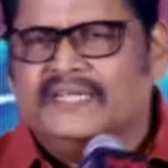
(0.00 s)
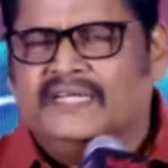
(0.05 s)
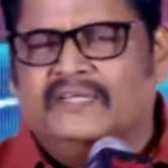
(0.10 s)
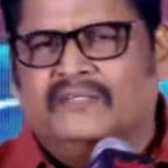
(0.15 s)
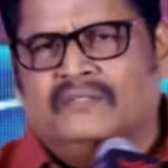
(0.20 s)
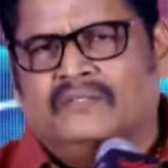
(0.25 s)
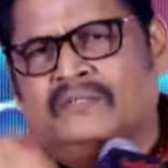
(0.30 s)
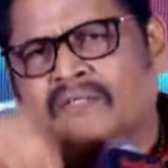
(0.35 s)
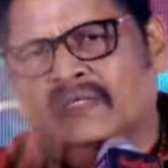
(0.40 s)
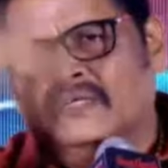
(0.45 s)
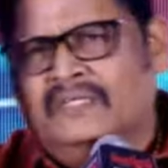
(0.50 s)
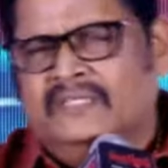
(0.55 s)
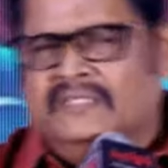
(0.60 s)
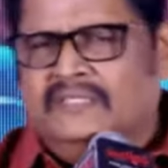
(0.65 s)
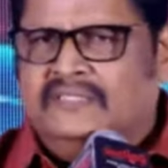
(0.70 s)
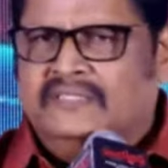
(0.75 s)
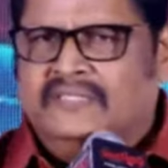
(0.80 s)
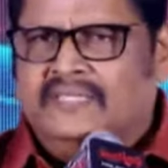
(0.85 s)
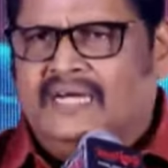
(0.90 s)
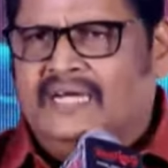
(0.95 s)
nenu
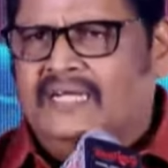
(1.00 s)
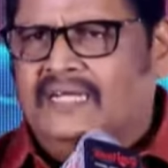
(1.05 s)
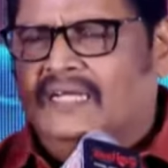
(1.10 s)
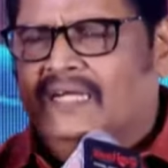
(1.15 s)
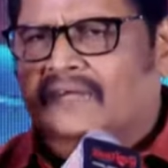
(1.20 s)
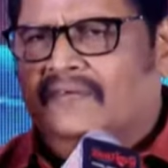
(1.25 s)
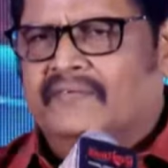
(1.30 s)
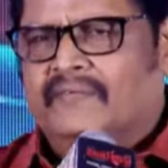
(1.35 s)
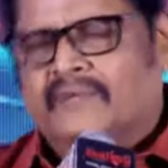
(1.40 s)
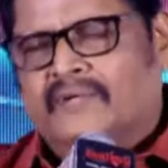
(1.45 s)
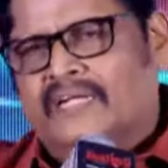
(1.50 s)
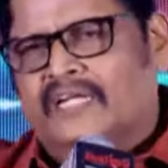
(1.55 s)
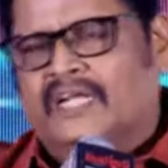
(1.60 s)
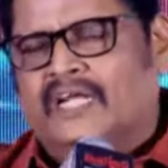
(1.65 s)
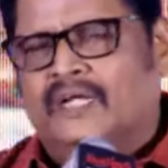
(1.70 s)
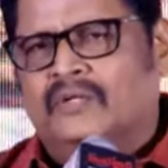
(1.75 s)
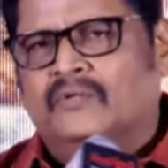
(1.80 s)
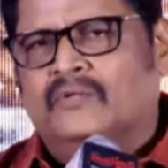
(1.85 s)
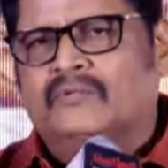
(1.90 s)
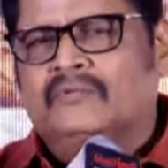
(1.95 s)
chala
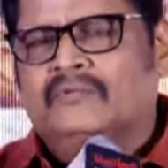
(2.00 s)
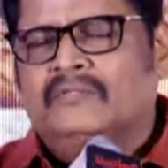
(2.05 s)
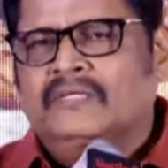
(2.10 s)
vinnanu,